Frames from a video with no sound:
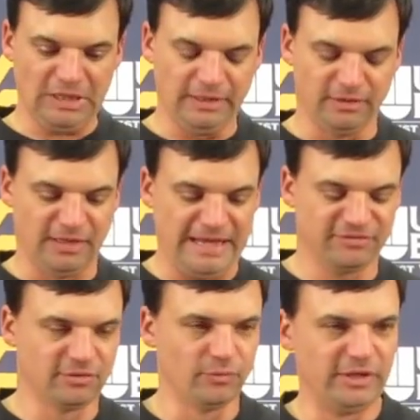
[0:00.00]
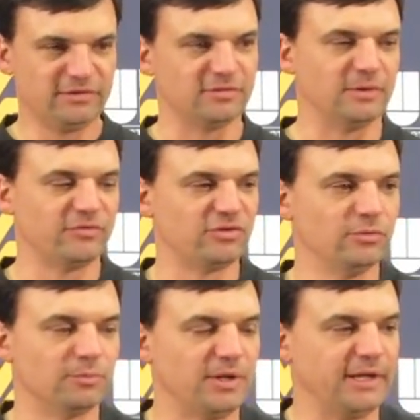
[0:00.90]
in the last 3 weeks, some of it's
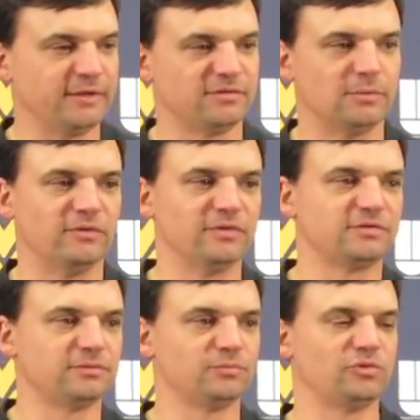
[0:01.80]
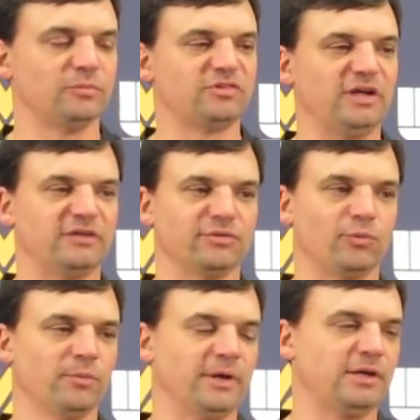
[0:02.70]
who we're playing, some of it's some mistakes that
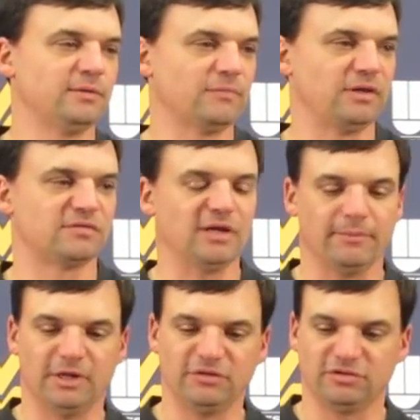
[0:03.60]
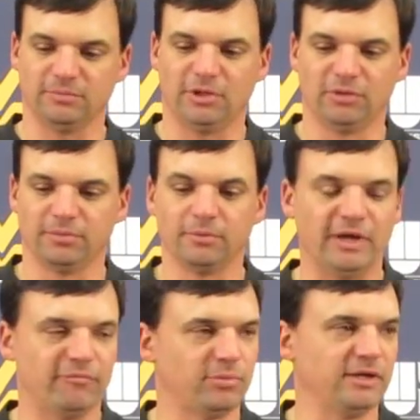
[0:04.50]
we're making. I think it's a combination of both, but
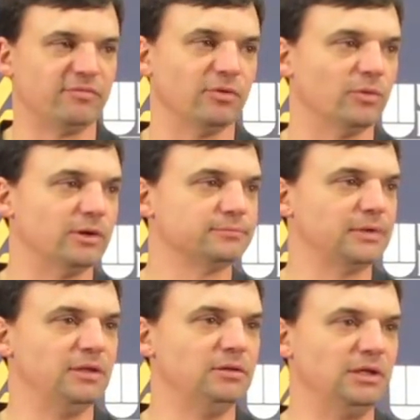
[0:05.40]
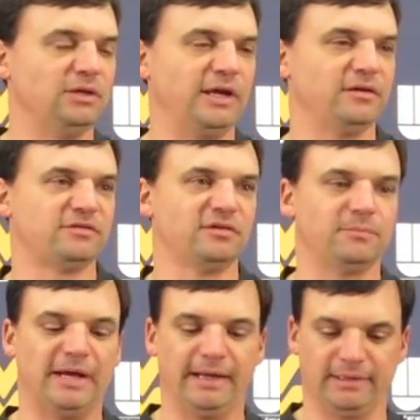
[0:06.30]
we haven't played very well. And you can't just
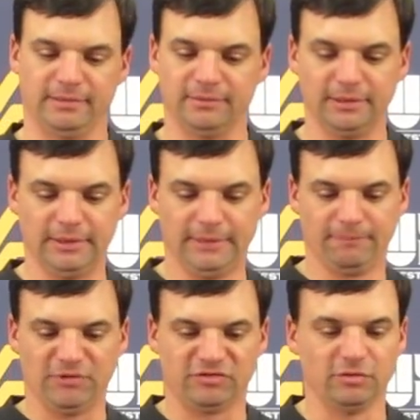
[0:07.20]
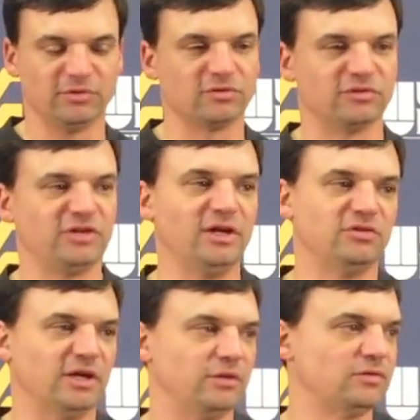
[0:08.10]
sit back and assume it's going to
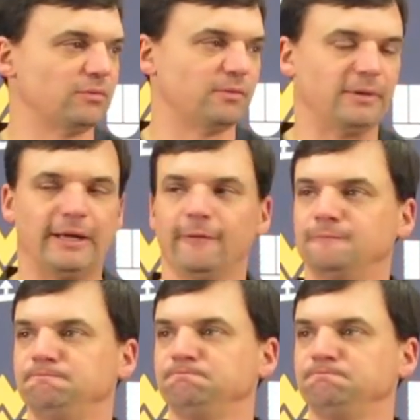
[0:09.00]
change. You got to do something about it.